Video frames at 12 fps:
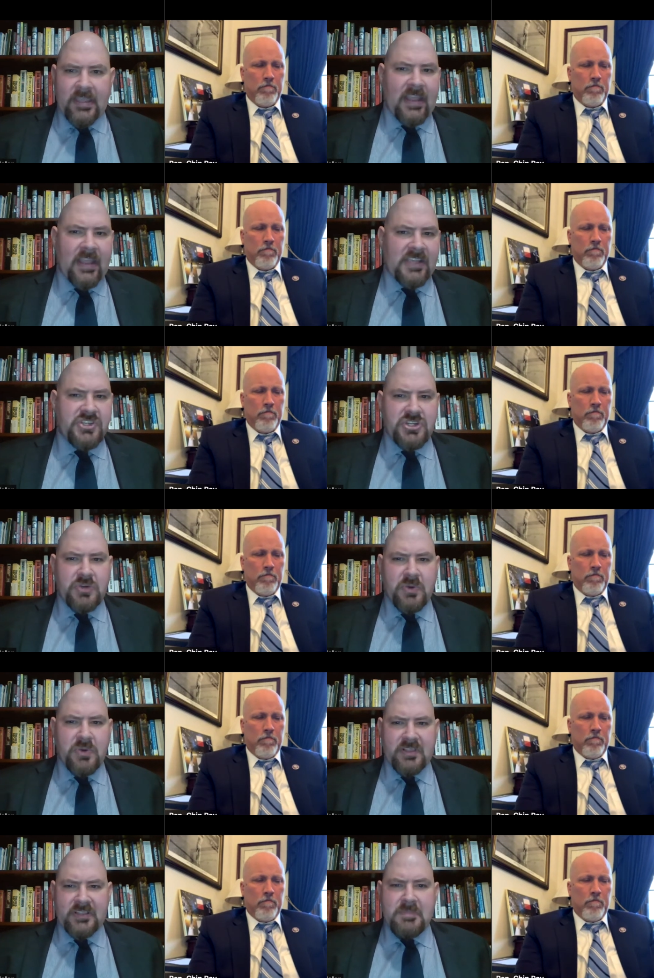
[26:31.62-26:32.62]
Speaker 1: It has to do
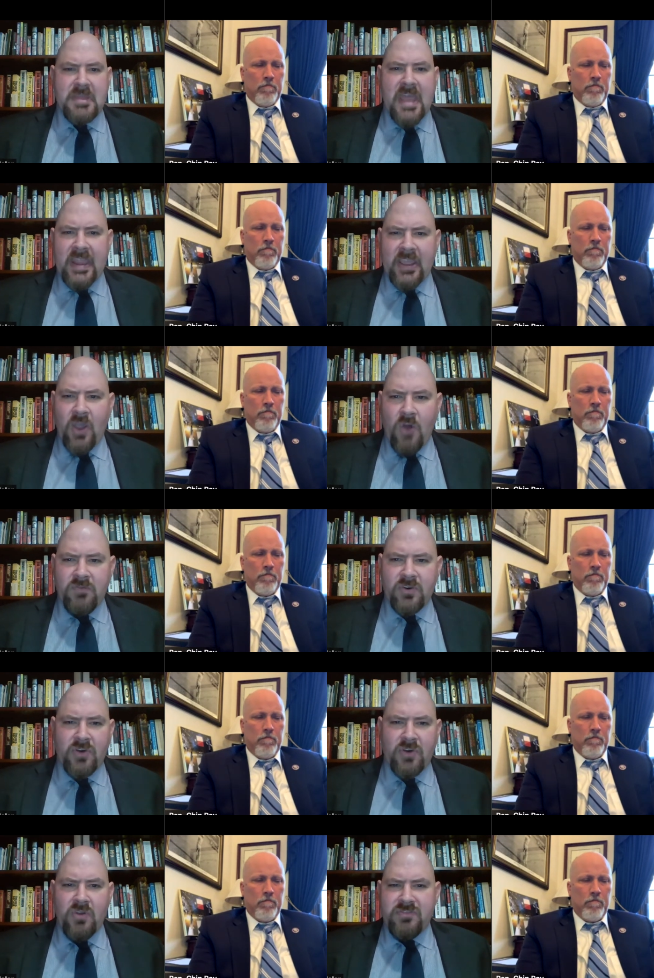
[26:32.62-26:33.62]
with eliminating
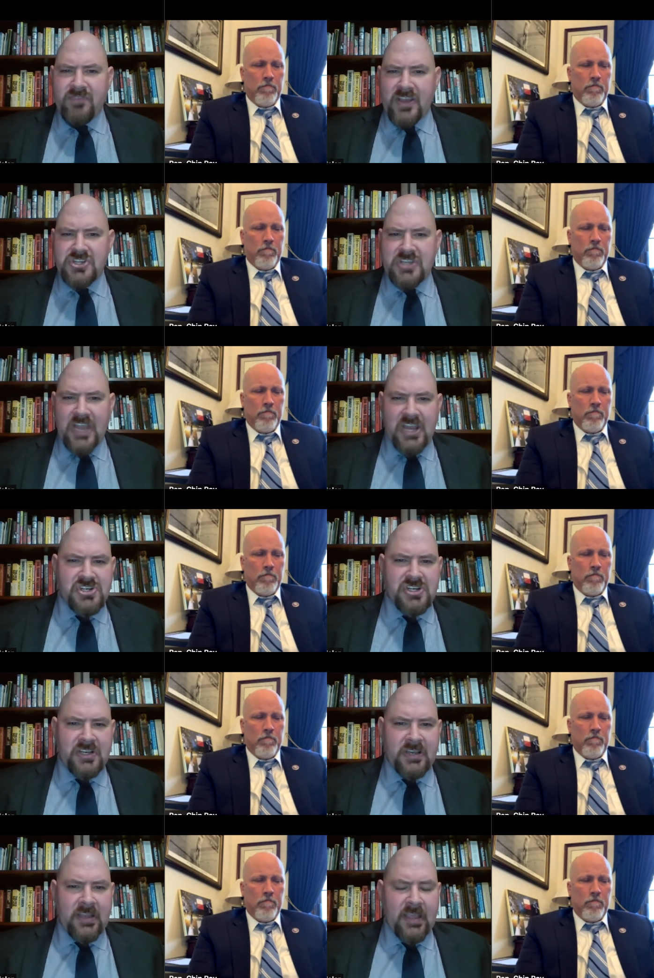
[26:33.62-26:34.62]
overgrowth
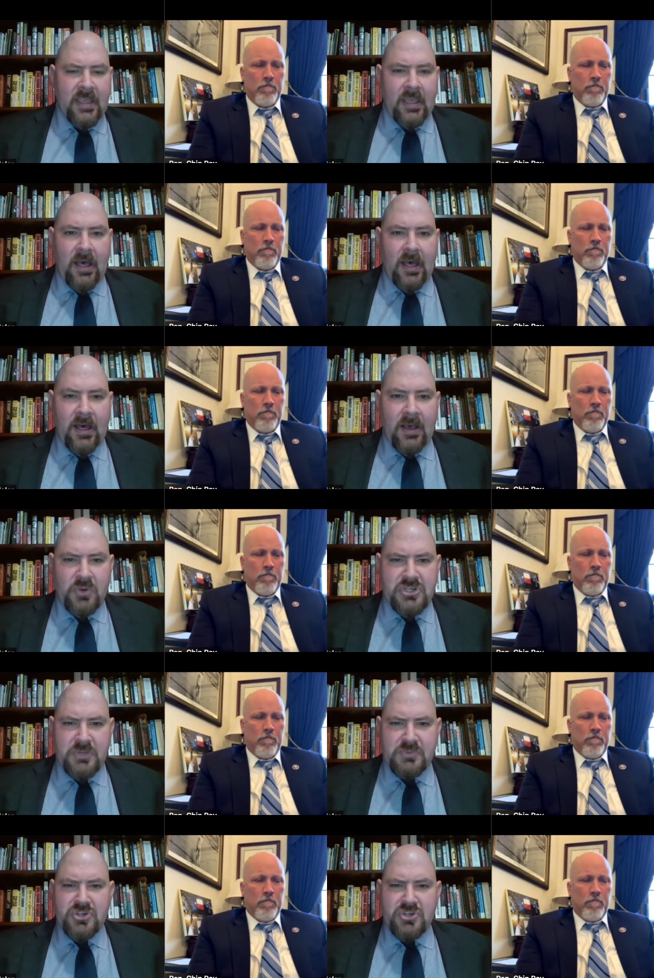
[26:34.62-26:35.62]
vegetation, uh,
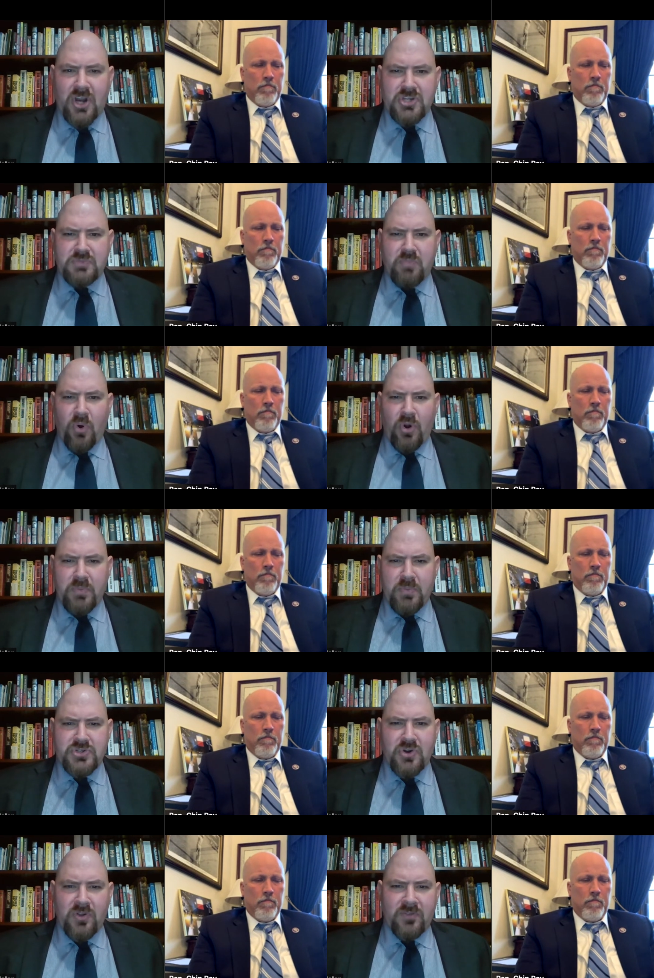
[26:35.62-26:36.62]
which obstructs border
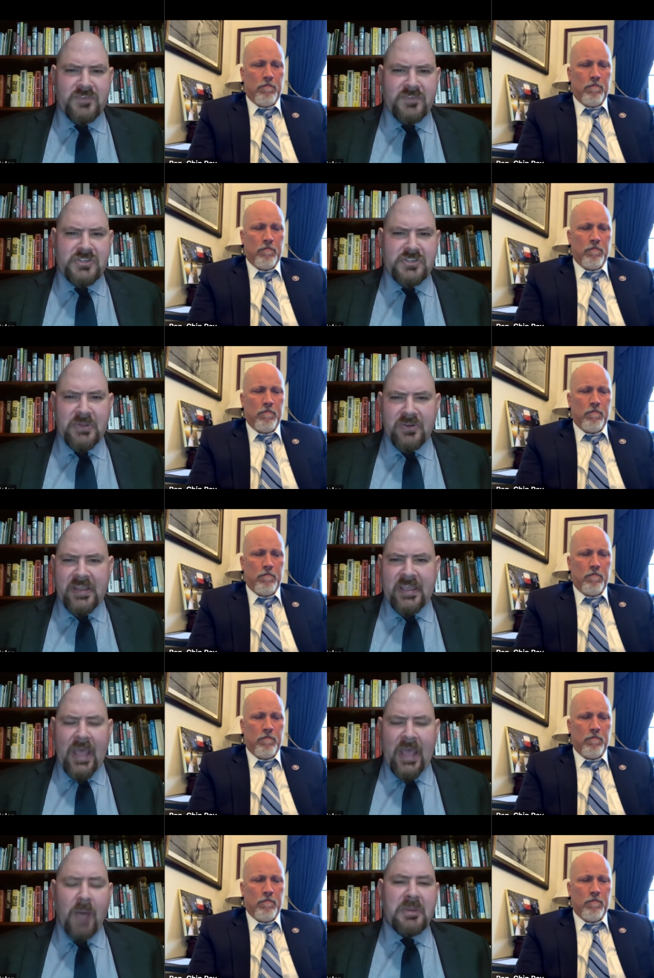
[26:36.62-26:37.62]
patrol
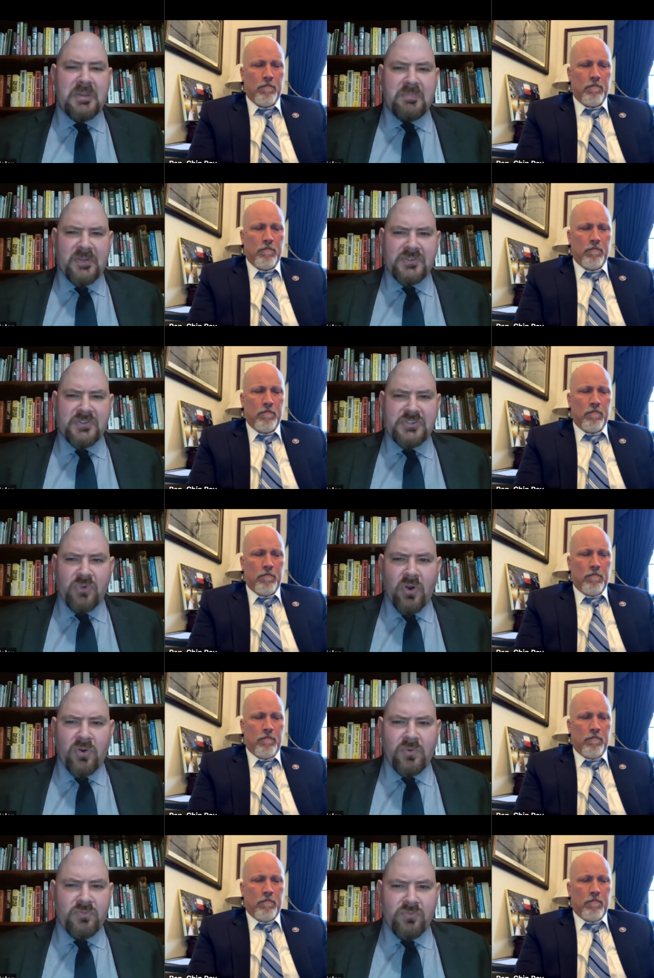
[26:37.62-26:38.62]
visibility, and helping to build some
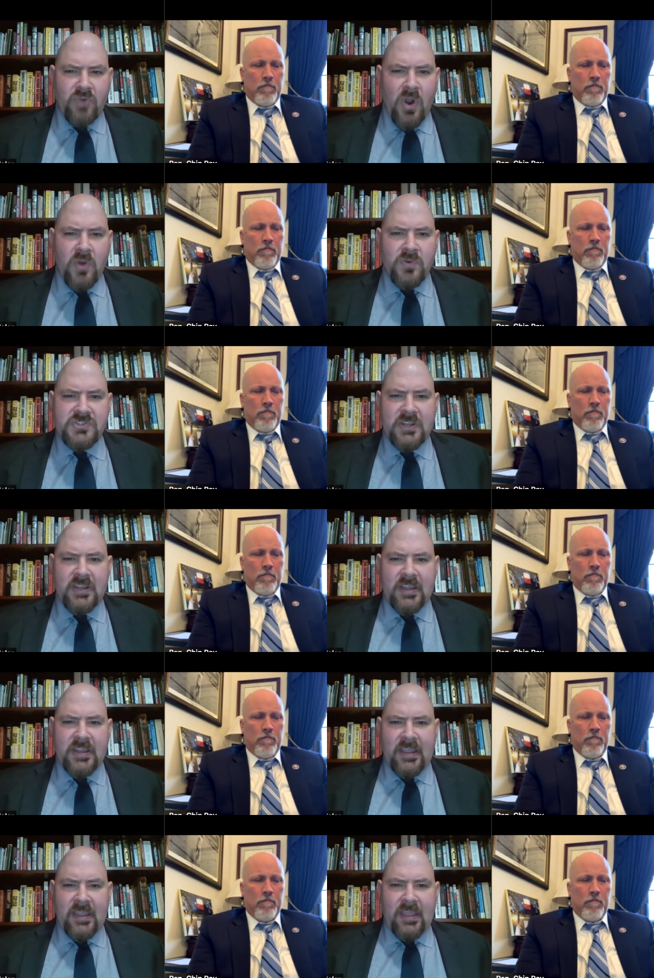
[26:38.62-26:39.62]
ro- roads.
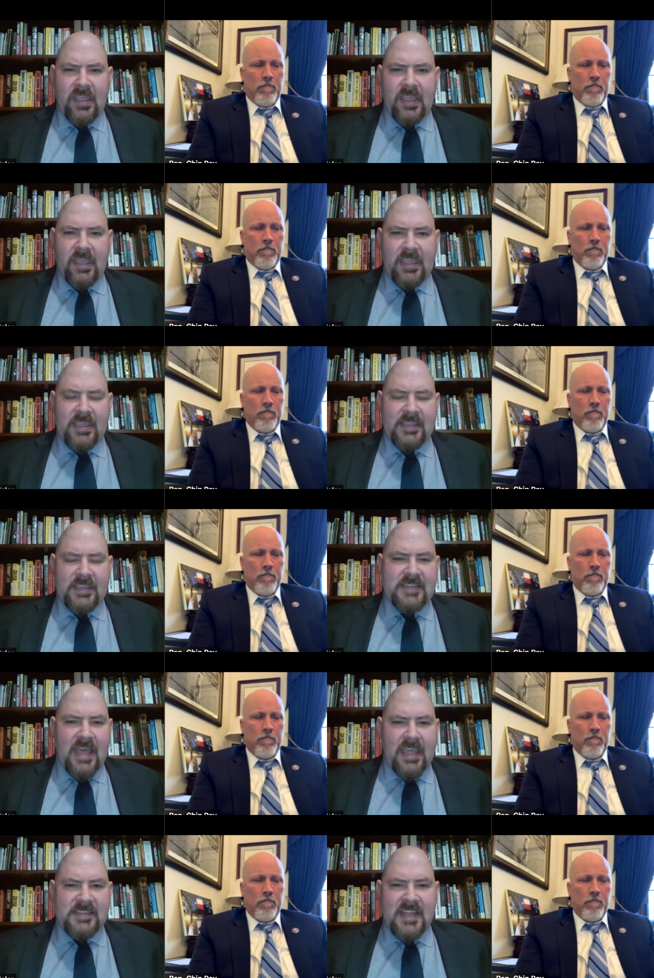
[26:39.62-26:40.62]
Is
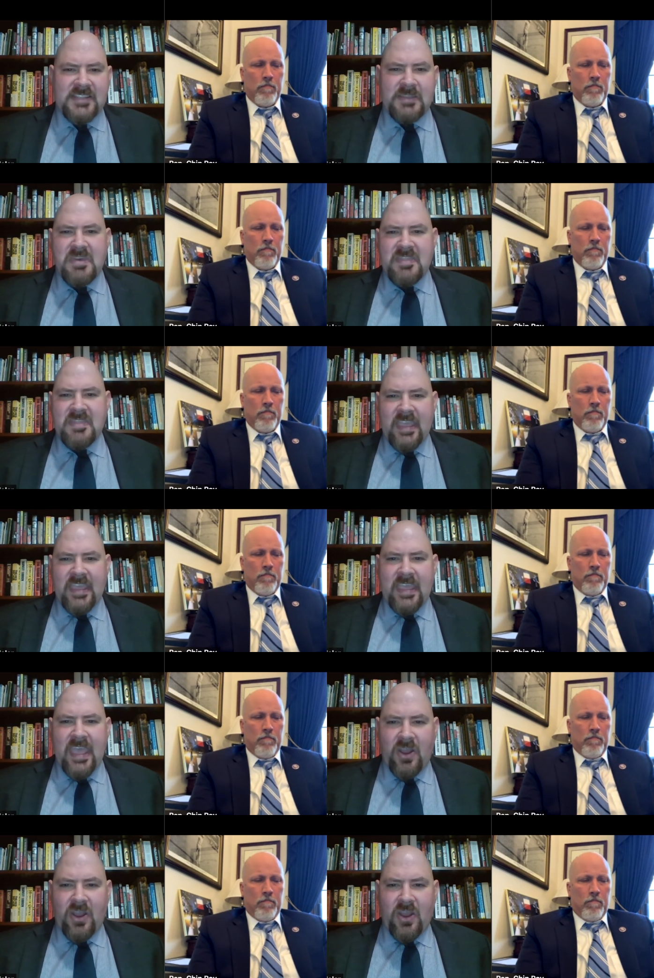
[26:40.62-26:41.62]
that is that something that can
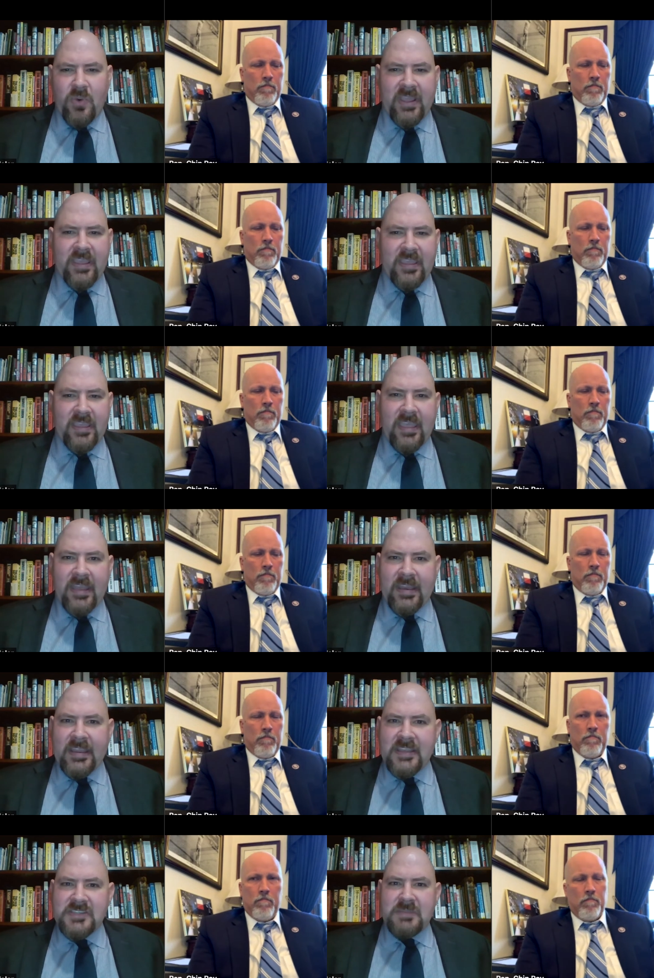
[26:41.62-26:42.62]
get a quick and
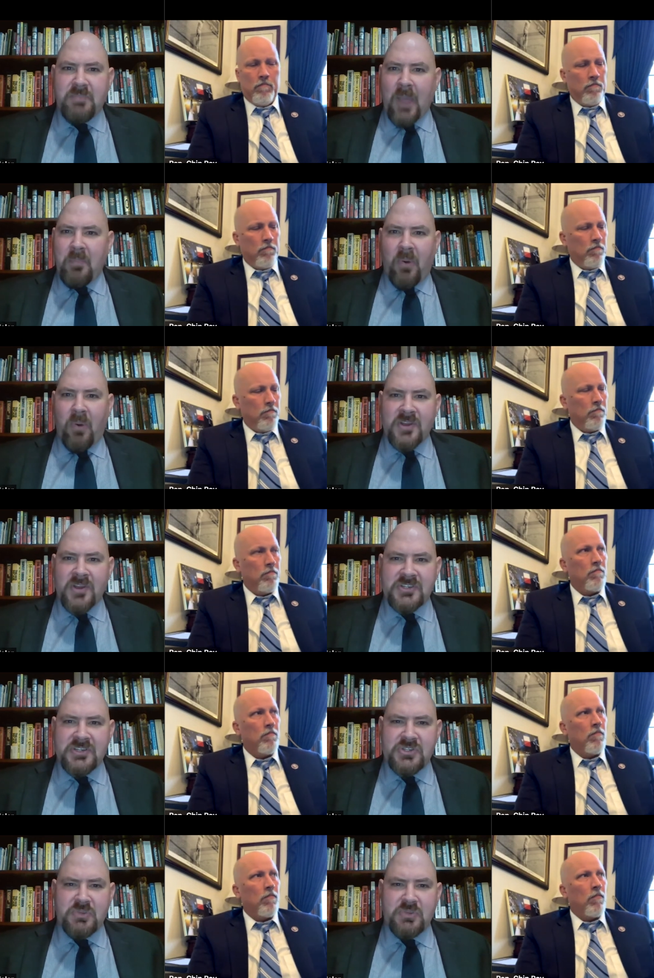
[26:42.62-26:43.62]
easy
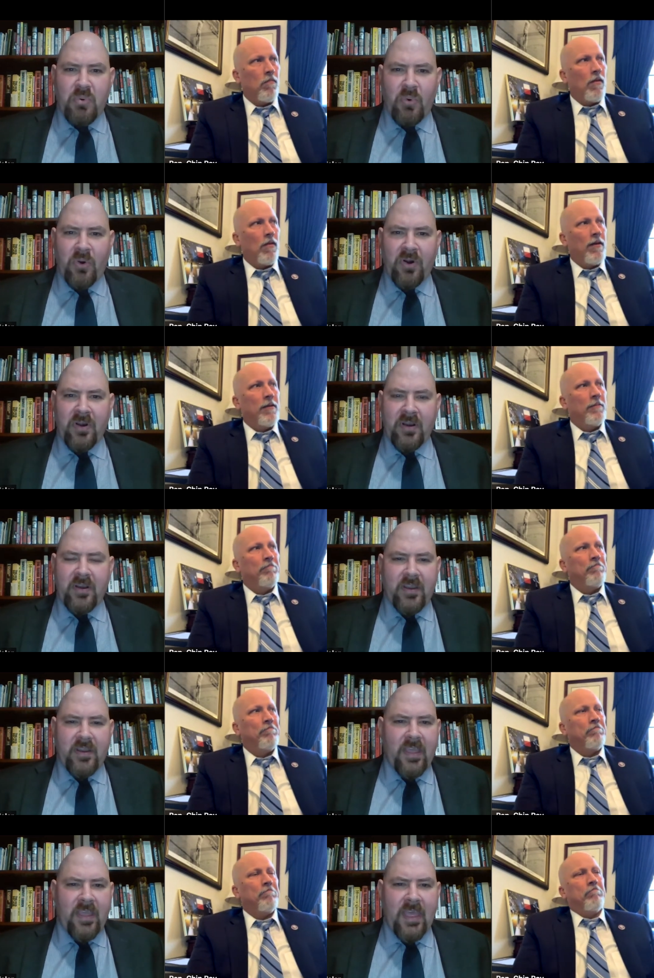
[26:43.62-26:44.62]
bipartisan support?
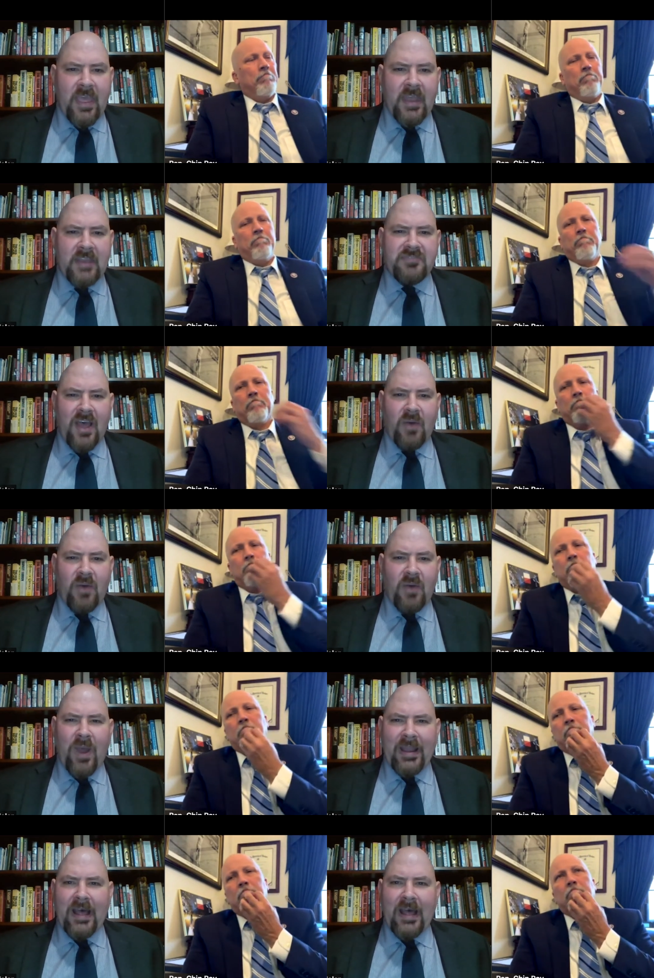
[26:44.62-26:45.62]
and, and if not,
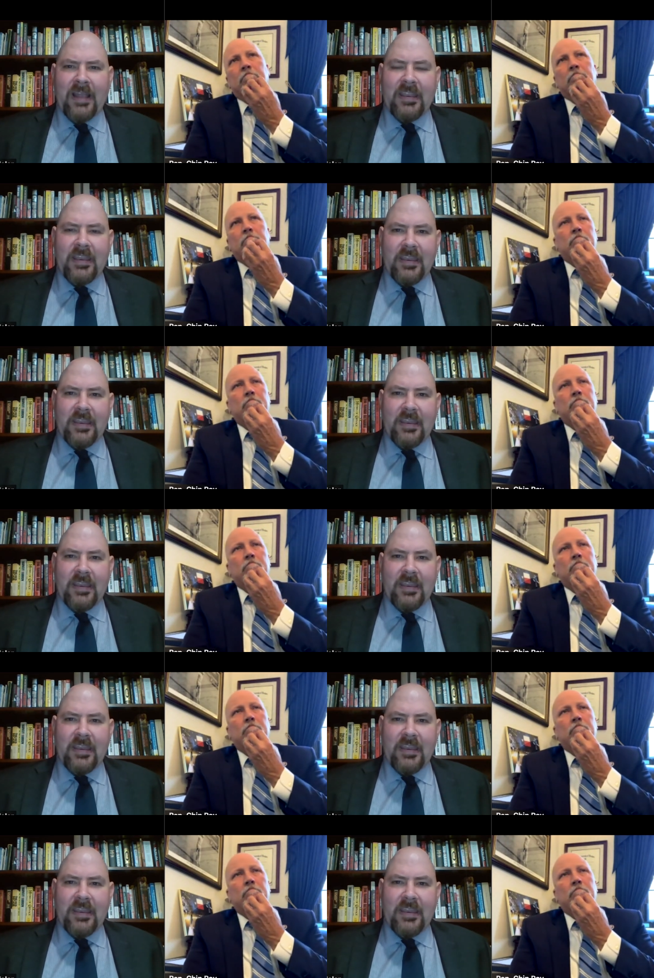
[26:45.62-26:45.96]
why not?